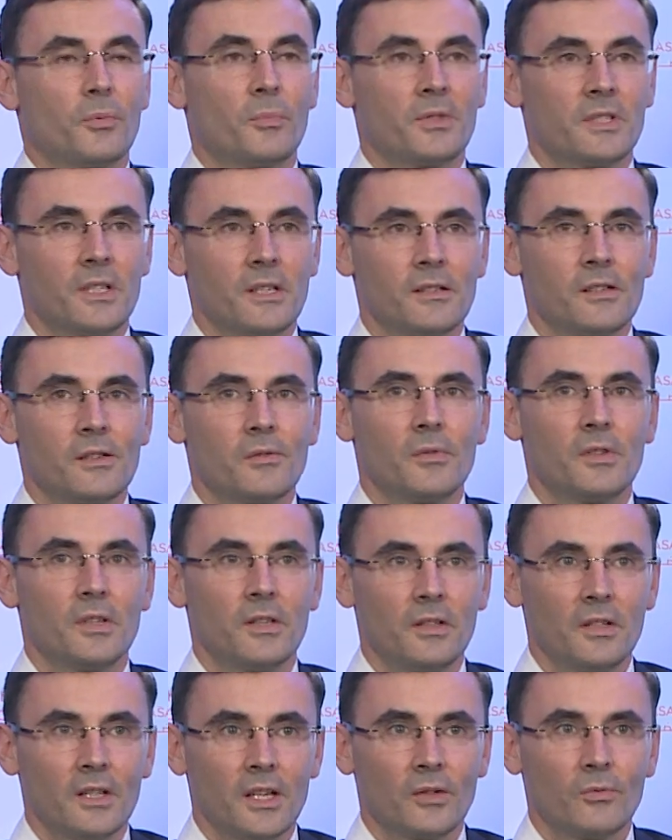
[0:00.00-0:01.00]
represented
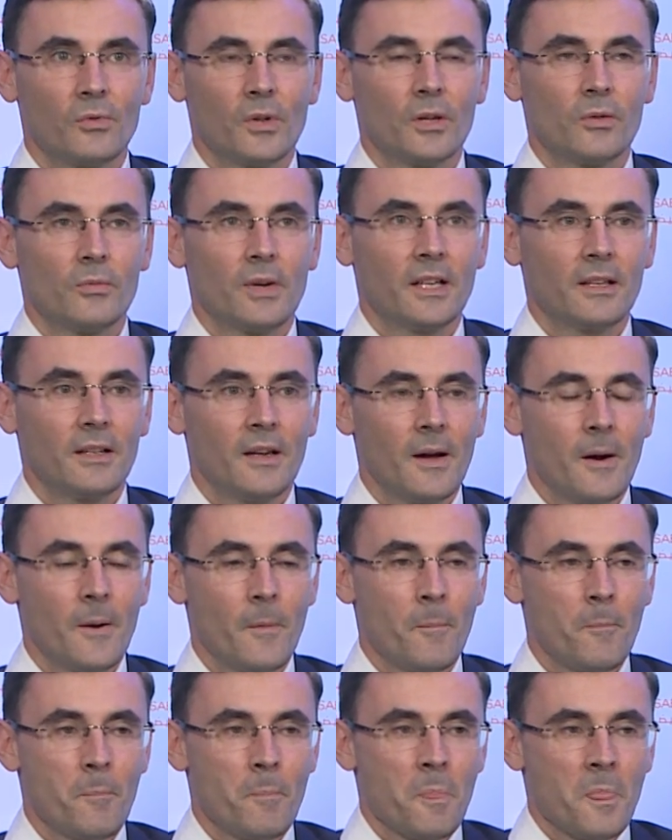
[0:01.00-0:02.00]
within the network right
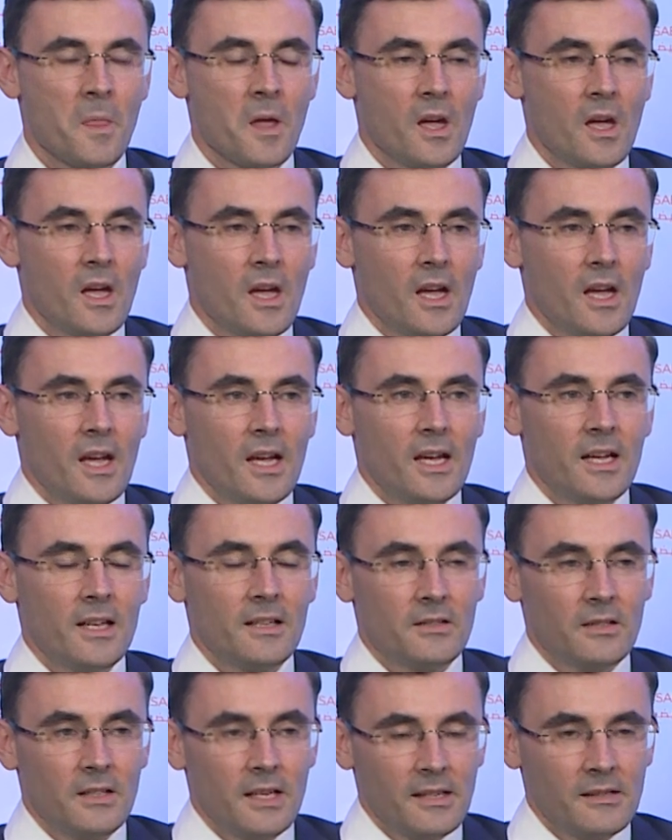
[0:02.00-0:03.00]
now.
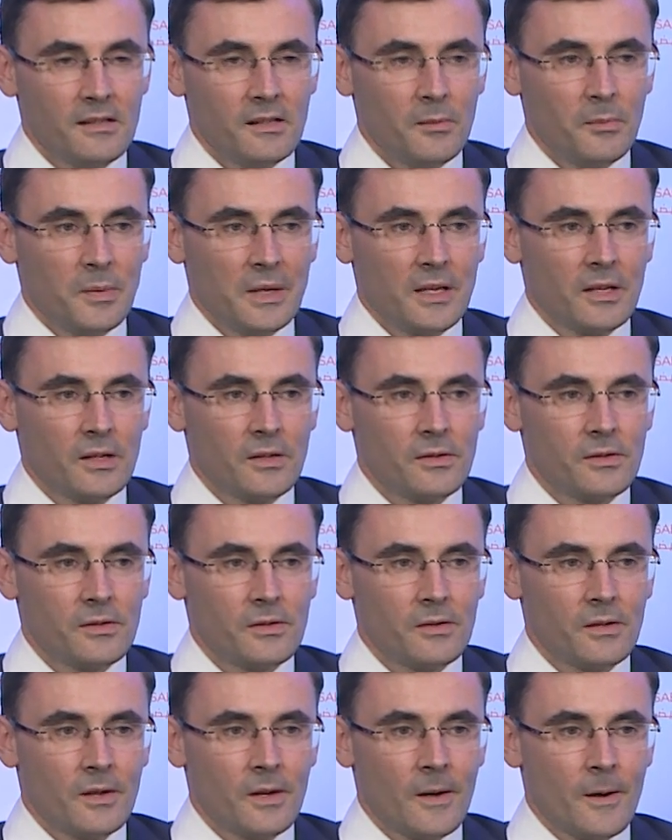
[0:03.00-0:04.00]
It's an asset
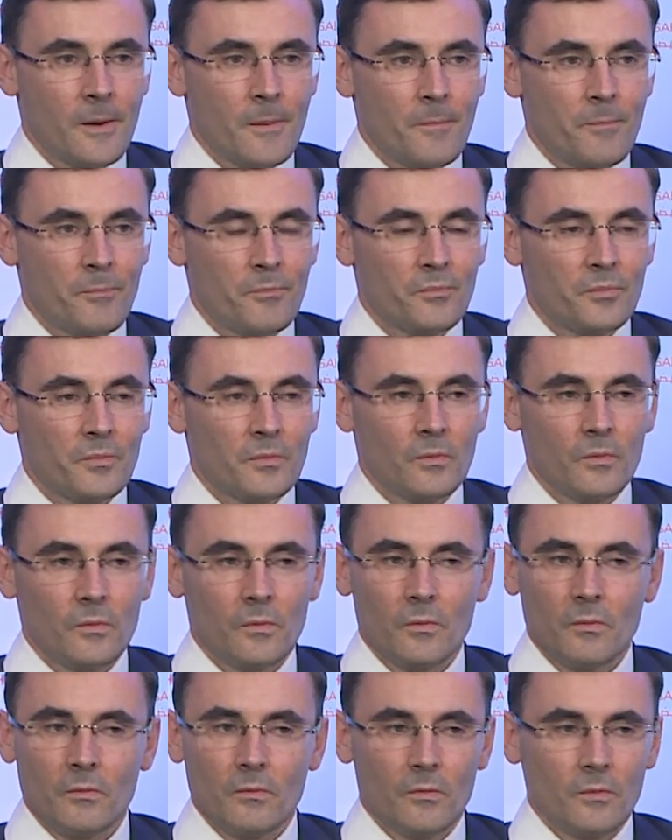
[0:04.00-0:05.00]
because
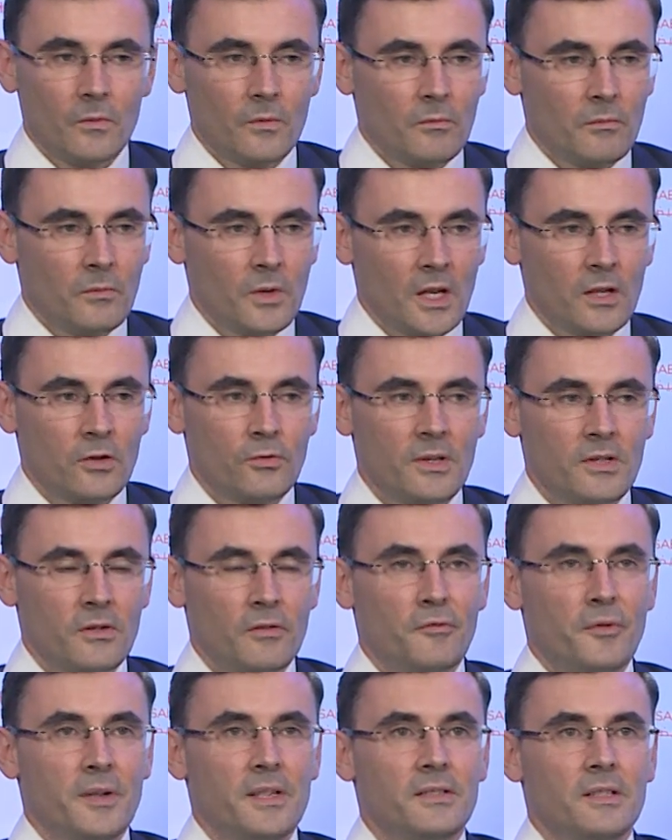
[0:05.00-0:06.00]
countries are
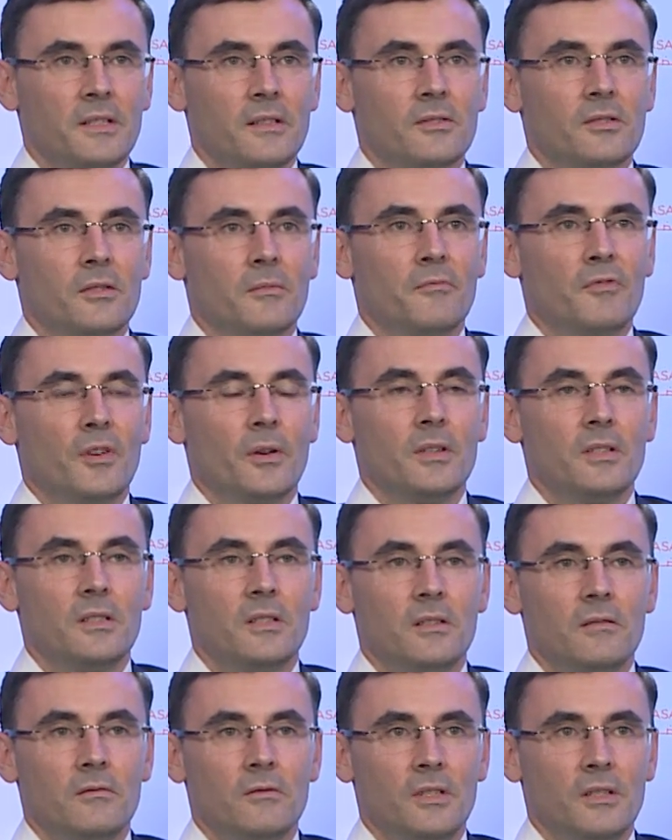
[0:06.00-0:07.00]
facing some very
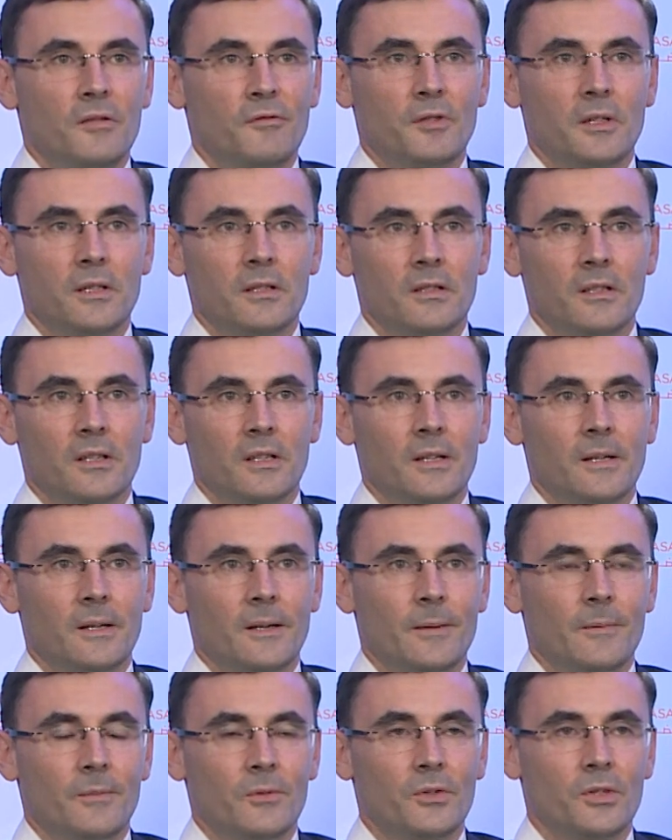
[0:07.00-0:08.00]

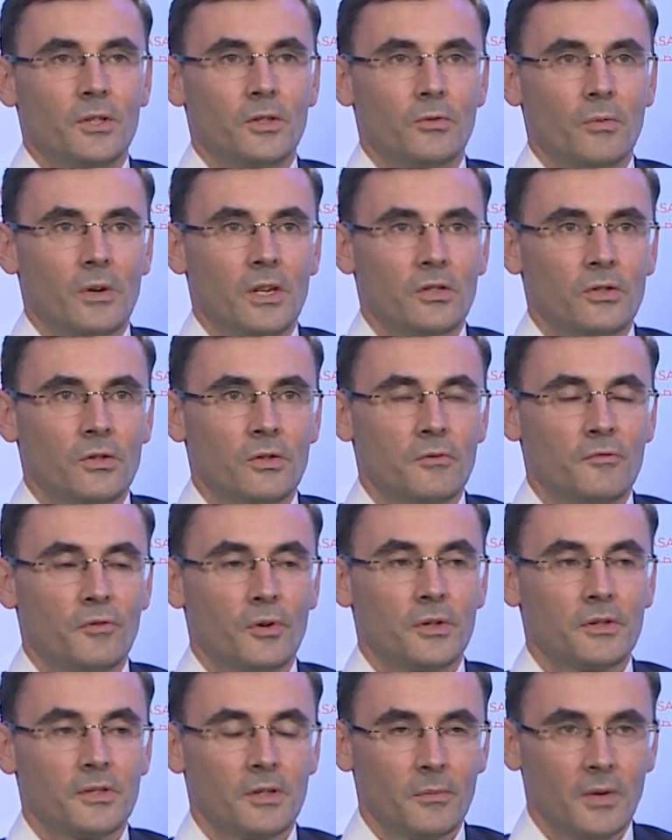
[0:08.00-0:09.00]
different situations.
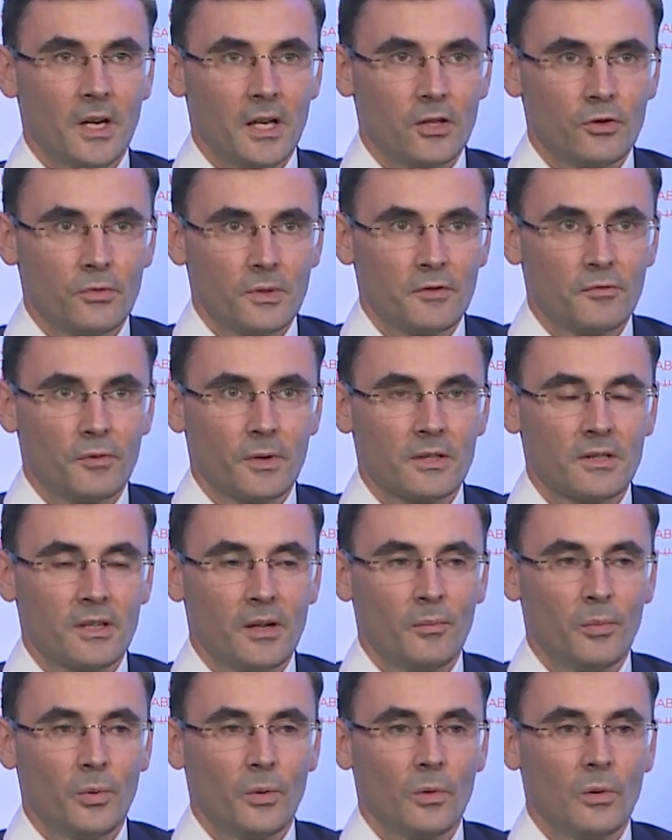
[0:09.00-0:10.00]
For some countries, for
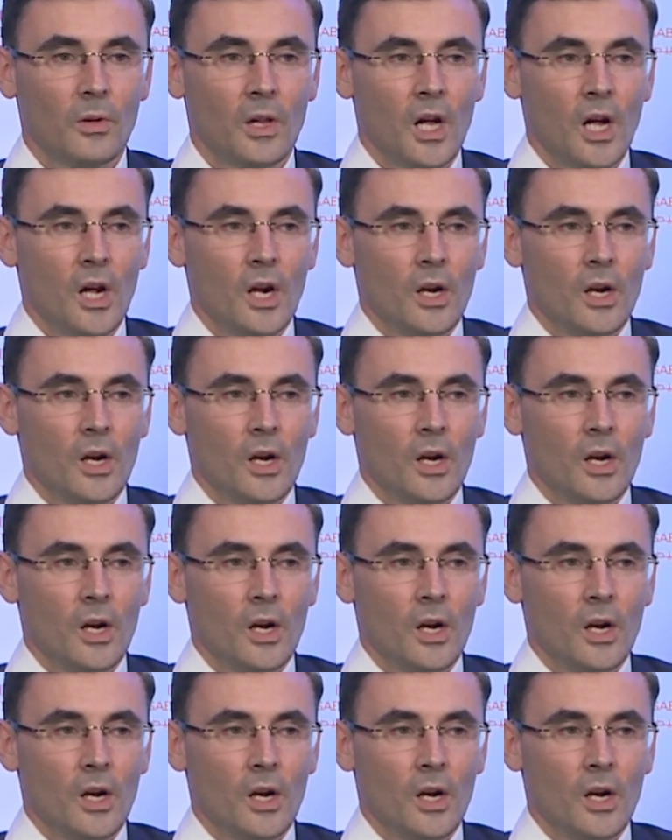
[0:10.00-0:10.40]
example,